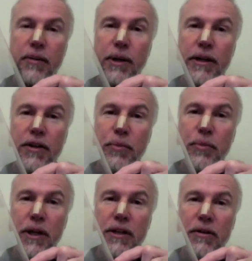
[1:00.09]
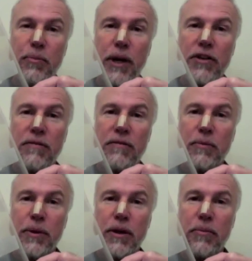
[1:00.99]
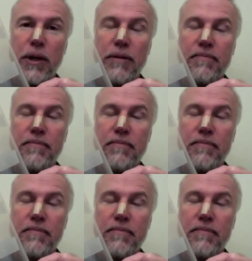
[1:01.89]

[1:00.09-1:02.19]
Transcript: about that as being near the base of the pyramid.